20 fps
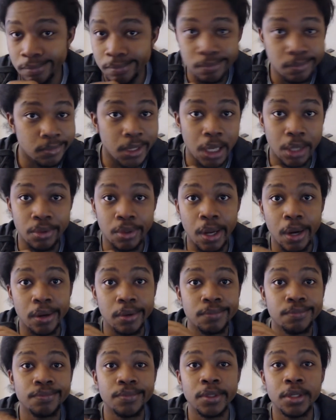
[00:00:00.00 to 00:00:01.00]
down there.
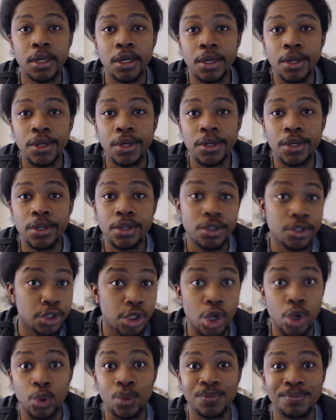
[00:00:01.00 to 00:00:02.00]

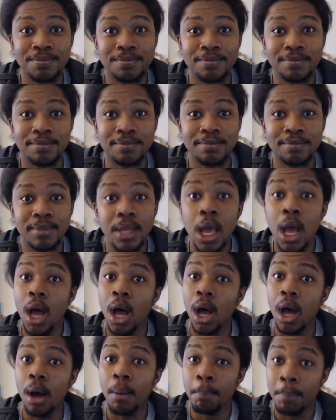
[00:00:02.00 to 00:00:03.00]
See you.
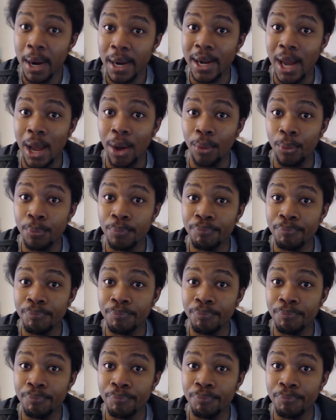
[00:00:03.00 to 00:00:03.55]
Bye now.